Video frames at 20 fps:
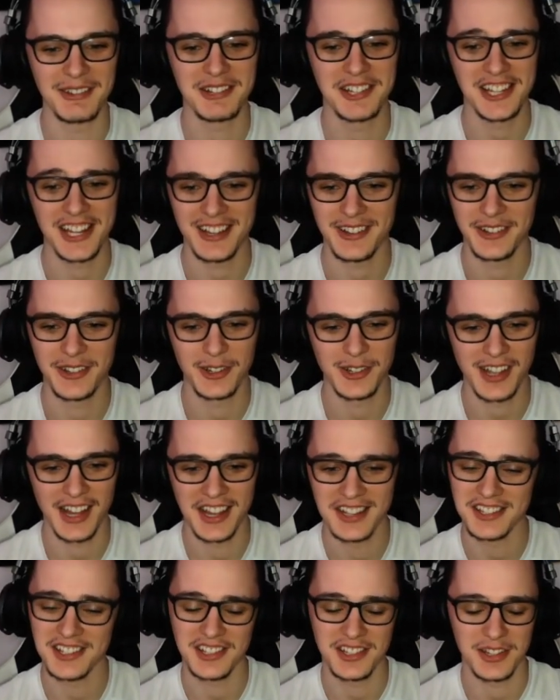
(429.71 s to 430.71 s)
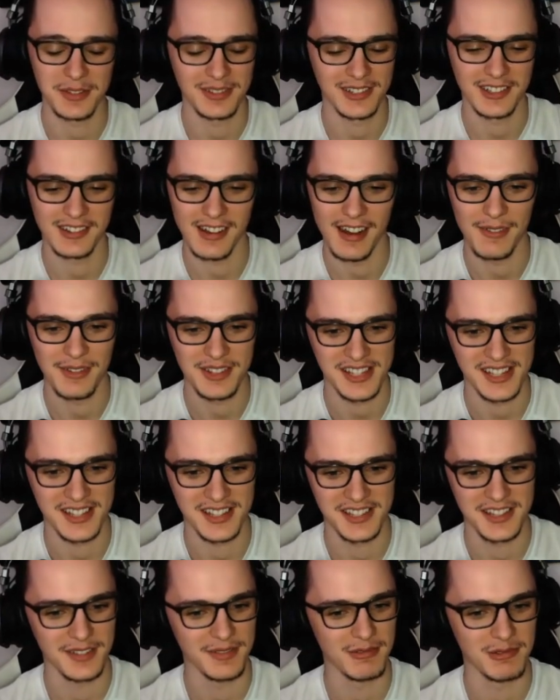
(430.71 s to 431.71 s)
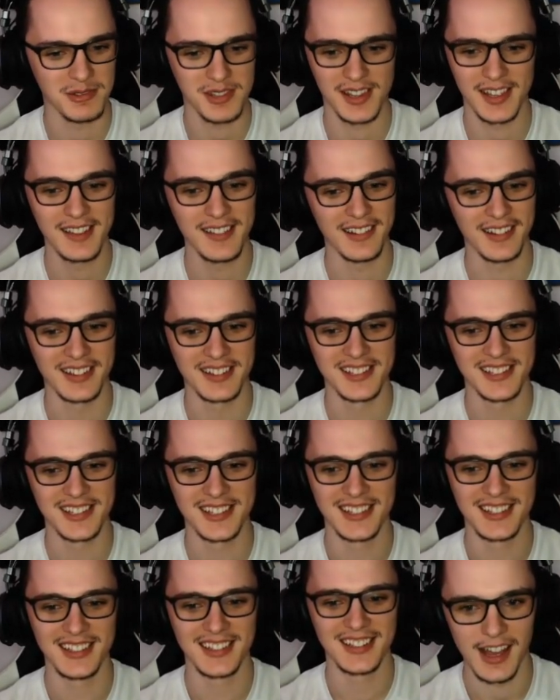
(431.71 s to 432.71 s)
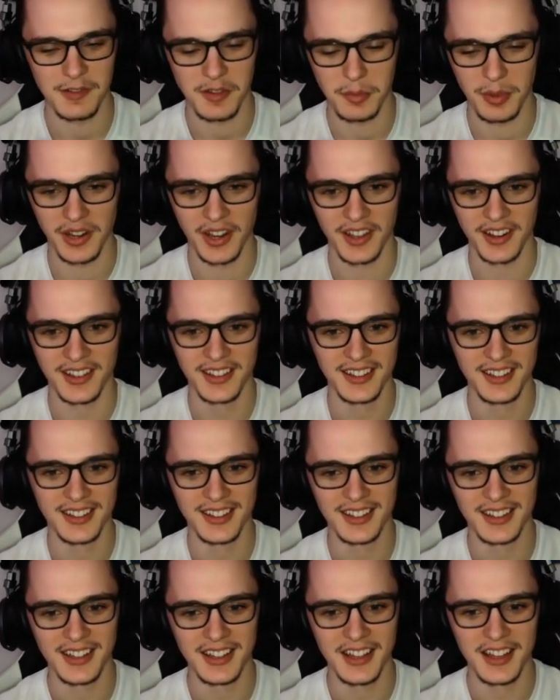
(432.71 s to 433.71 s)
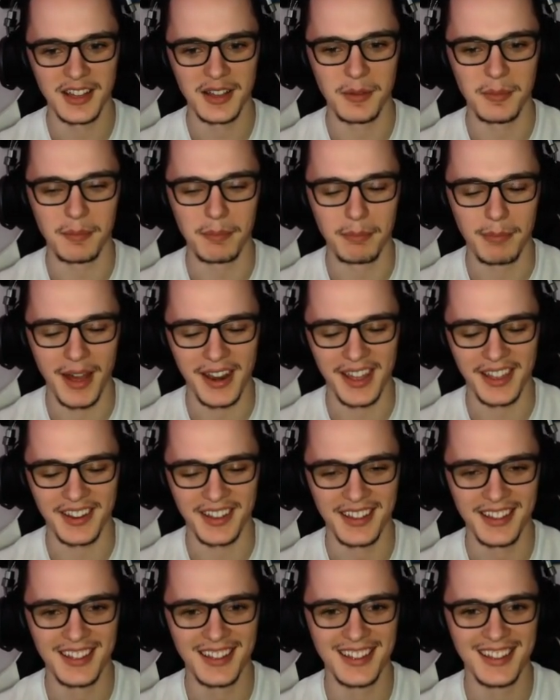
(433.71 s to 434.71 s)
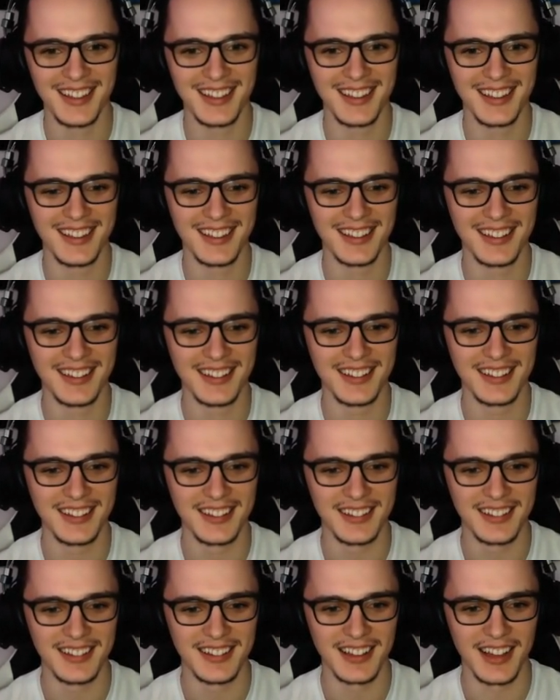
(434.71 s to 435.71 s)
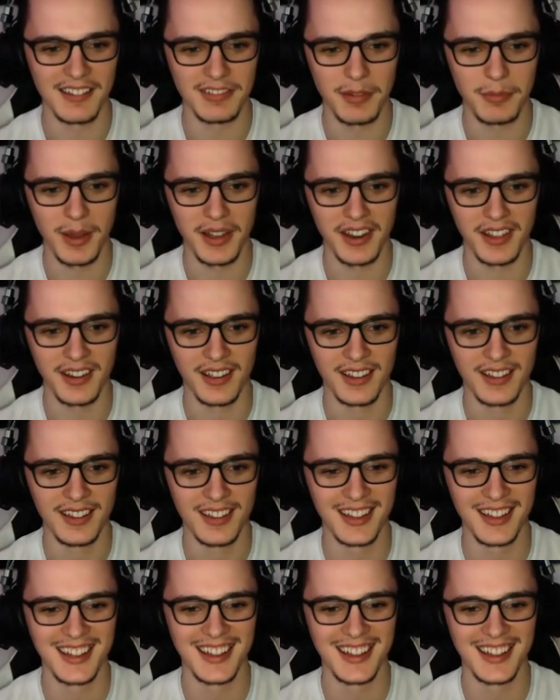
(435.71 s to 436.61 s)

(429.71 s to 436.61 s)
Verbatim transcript: He was showing all kinds of stuff at gravity and stuff. It was hilarious. Have a banana. Banana. Have a banana.